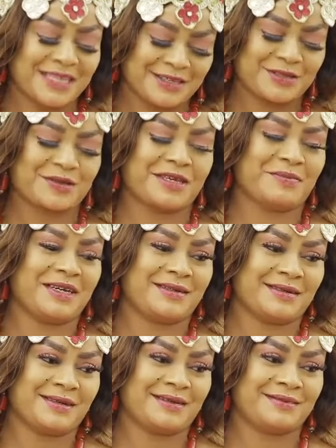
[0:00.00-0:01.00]
That's okay,
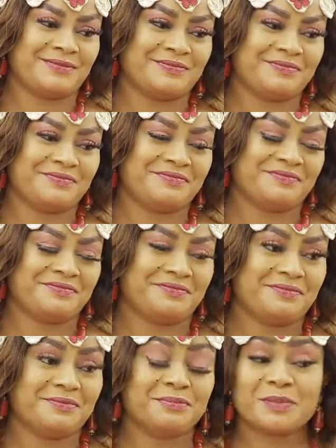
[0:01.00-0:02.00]
my darling.
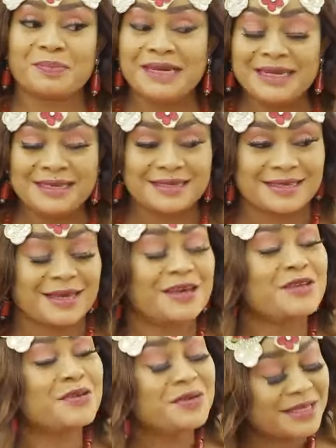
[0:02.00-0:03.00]
But please,
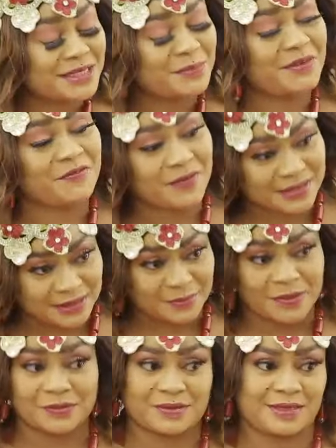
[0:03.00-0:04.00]
you need to be
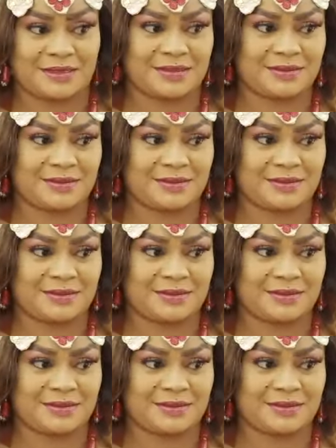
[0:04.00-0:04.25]
fast about